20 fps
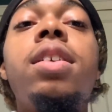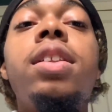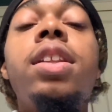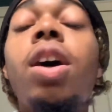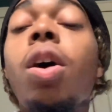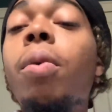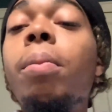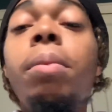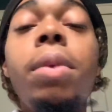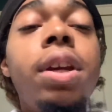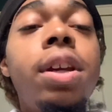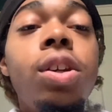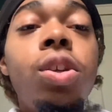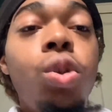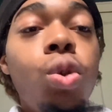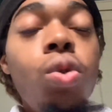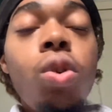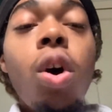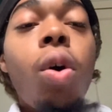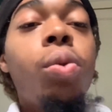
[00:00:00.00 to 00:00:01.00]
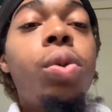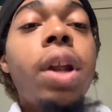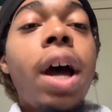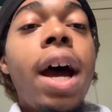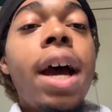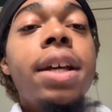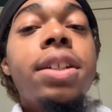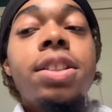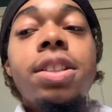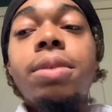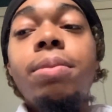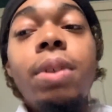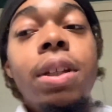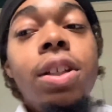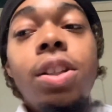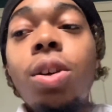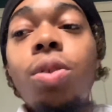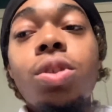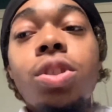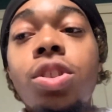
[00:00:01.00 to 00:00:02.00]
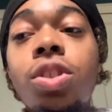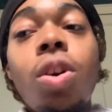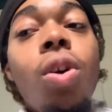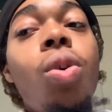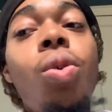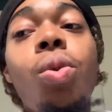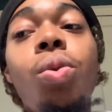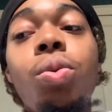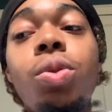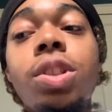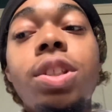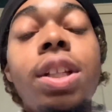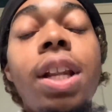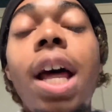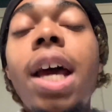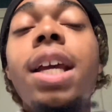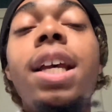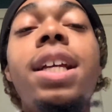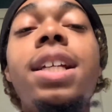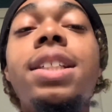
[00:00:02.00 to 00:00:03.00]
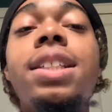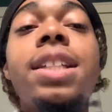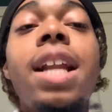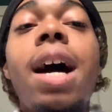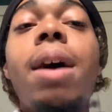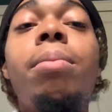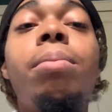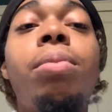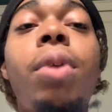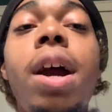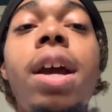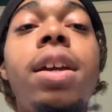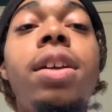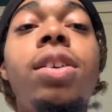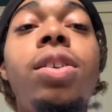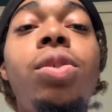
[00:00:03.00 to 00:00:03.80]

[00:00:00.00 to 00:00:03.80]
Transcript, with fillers: Don't mean you gonna die. It just mean your soul's light is not bright.